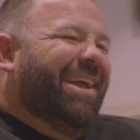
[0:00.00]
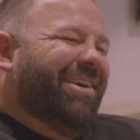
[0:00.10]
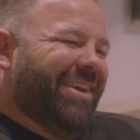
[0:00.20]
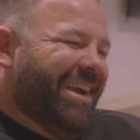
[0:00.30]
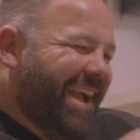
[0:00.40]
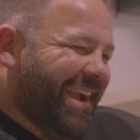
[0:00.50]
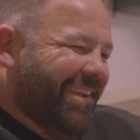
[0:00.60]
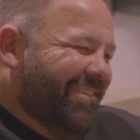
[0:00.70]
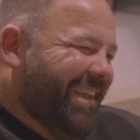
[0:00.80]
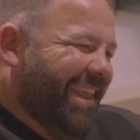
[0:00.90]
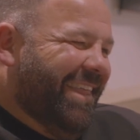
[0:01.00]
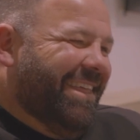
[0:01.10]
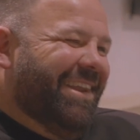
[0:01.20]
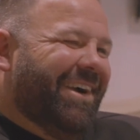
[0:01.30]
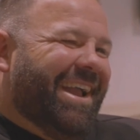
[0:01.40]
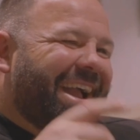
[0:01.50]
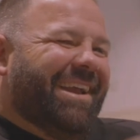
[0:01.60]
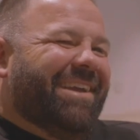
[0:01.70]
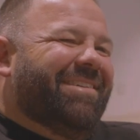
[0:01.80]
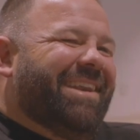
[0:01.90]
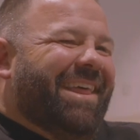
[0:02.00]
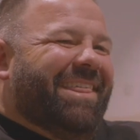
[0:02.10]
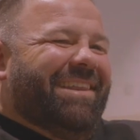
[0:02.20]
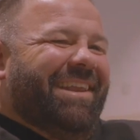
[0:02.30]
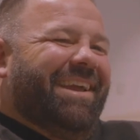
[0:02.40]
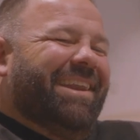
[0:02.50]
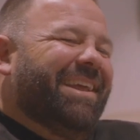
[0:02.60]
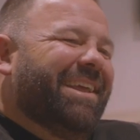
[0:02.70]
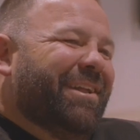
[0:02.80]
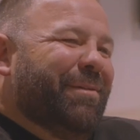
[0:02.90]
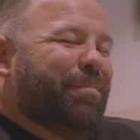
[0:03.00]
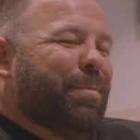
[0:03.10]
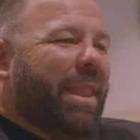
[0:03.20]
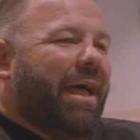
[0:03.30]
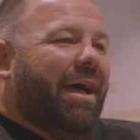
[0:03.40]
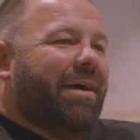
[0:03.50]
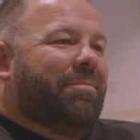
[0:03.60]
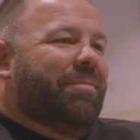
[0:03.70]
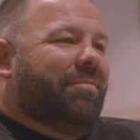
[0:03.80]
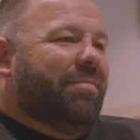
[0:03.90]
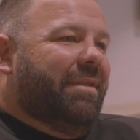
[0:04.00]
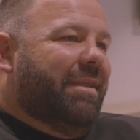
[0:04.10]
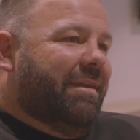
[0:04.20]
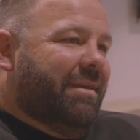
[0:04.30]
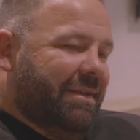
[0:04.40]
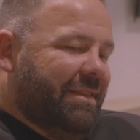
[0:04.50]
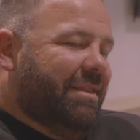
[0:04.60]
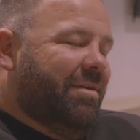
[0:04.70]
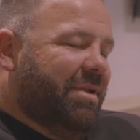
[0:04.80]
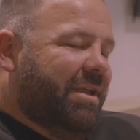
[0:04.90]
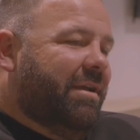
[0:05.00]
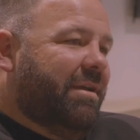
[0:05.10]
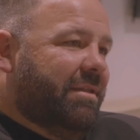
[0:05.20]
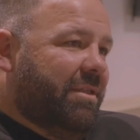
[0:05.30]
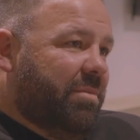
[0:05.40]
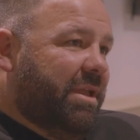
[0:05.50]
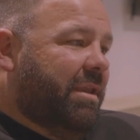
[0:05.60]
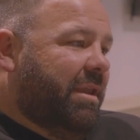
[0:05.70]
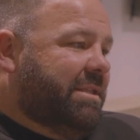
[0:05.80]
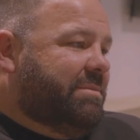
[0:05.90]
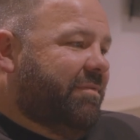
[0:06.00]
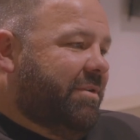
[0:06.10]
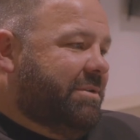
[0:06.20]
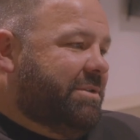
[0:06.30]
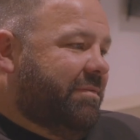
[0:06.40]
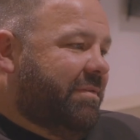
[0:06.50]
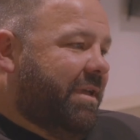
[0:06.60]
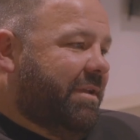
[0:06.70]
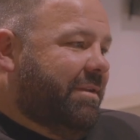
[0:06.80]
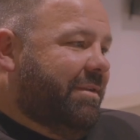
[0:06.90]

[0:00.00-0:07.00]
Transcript: Well, I can't give you nothing. I can't give you nothing yet. There'll be an announcement very soon for that.